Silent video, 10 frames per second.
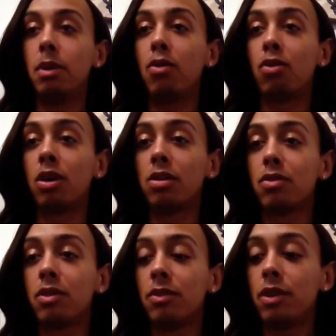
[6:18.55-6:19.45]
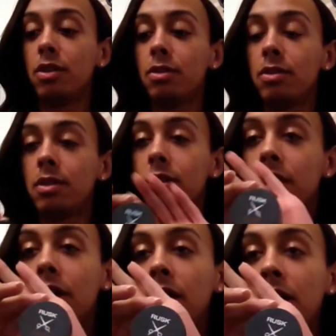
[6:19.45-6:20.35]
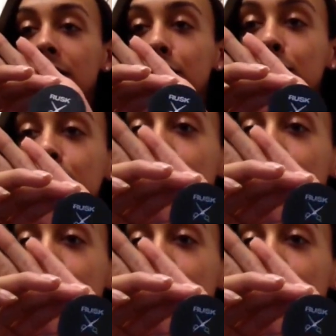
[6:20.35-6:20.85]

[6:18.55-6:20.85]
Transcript: Rusk review, and I showed you